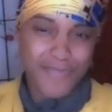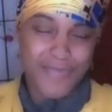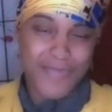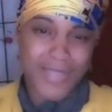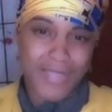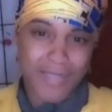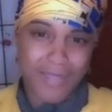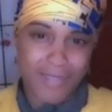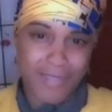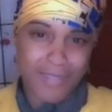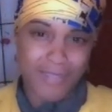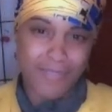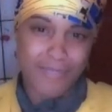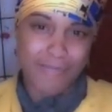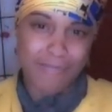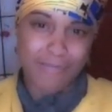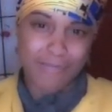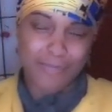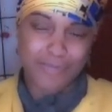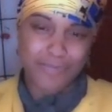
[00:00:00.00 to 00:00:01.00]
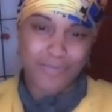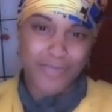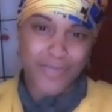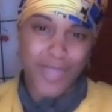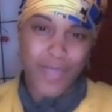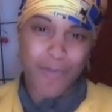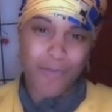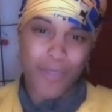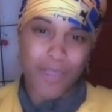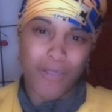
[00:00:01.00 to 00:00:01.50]
It is.
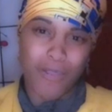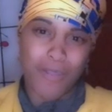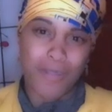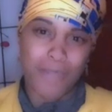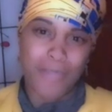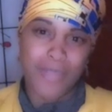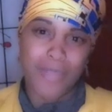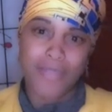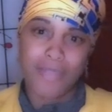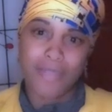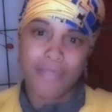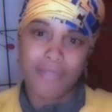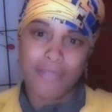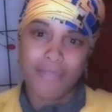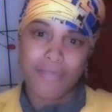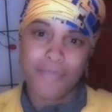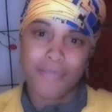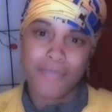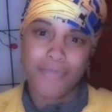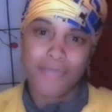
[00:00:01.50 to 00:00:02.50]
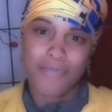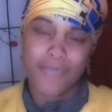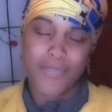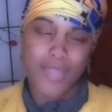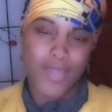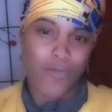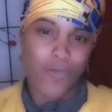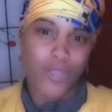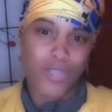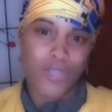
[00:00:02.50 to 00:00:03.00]
And we're gonna beat this.
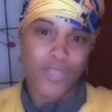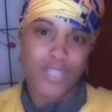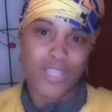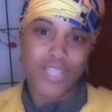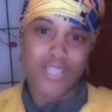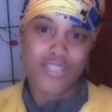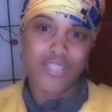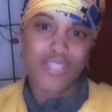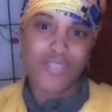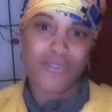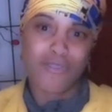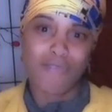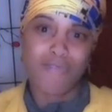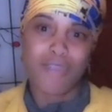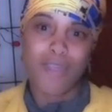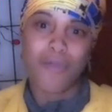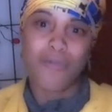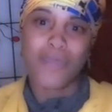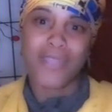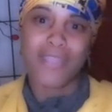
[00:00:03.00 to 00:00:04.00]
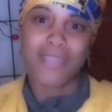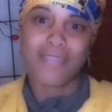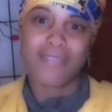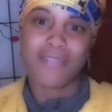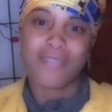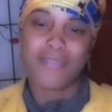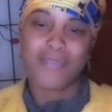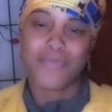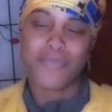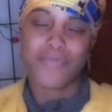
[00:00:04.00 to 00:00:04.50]
And we're gonna continue to find
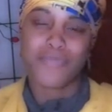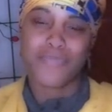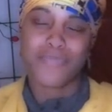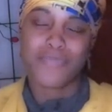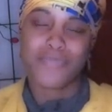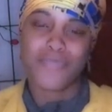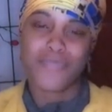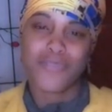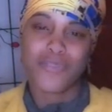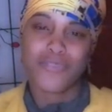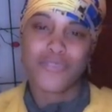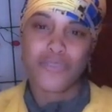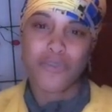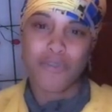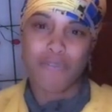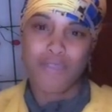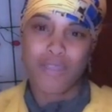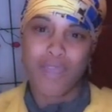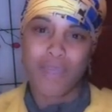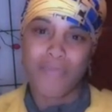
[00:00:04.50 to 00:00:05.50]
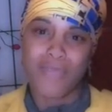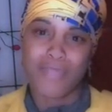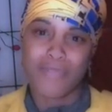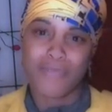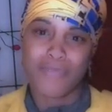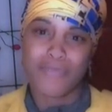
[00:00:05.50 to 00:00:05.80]
ways to overcome it.